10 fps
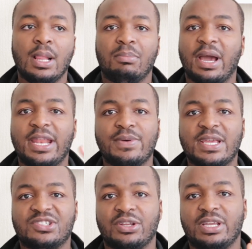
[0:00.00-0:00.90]
But
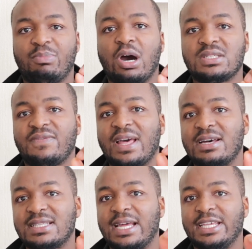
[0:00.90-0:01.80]
anyway, so there are parts of the
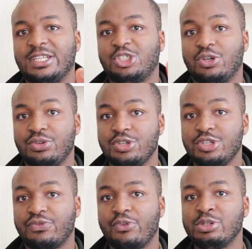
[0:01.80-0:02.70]
house that I didn't show you.
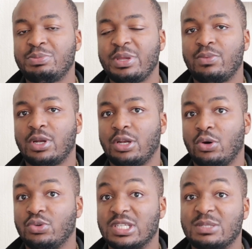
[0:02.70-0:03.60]
The rooms being one of
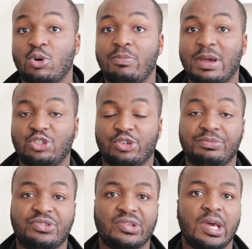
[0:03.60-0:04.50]
those, the small
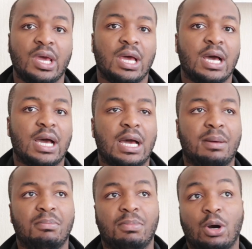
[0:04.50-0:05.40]
bedrooms.
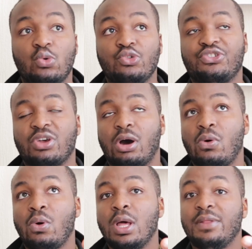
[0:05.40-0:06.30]
But
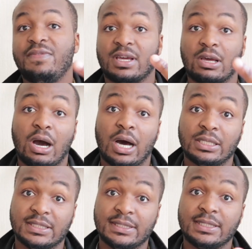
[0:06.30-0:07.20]
also the
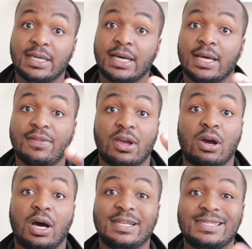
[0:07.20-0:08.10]
garden. The
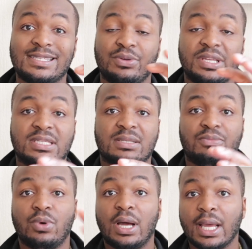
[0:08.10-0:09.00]
garden still needs
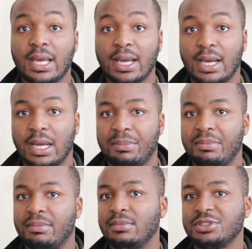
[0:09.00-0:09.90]
some work,
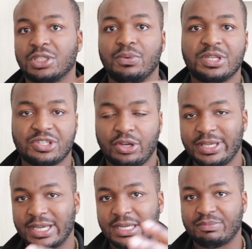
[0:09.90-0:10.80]
so it's not
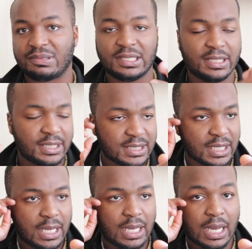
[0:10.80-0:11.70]
yet completed.
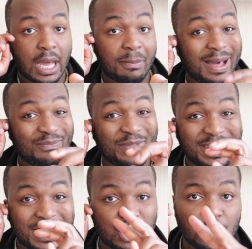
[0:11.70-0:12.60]
And then
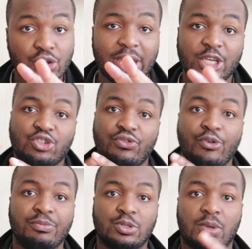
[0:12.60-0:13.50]
there are 2 extra
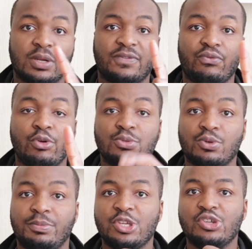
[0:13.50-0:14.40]
rooms. One of the rooms
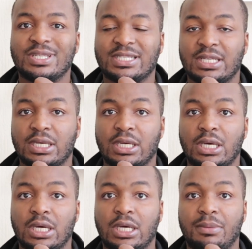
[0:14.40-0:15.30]
will be used as
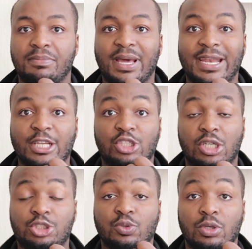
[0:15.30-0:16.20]
an
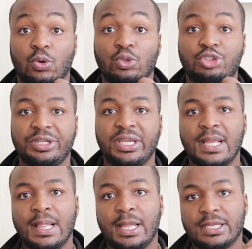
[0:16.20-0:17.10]
industrial laundry.
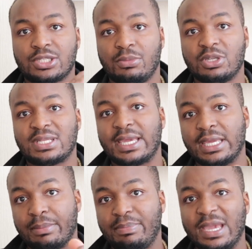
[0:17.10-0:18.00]
It's almost like
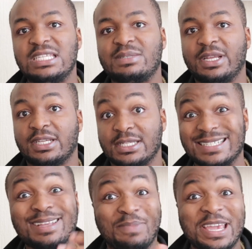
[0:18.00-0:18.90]
in a basement, because
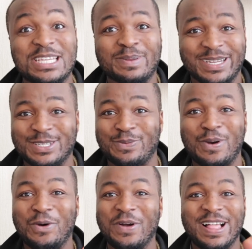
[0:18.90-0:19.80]
there's a basement as
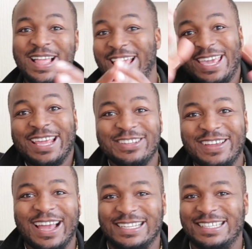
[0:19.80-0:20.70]
well. Again, you
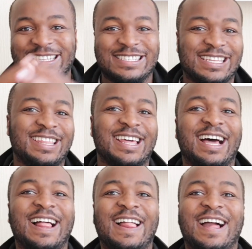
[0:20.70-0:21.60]
guys didn't see that.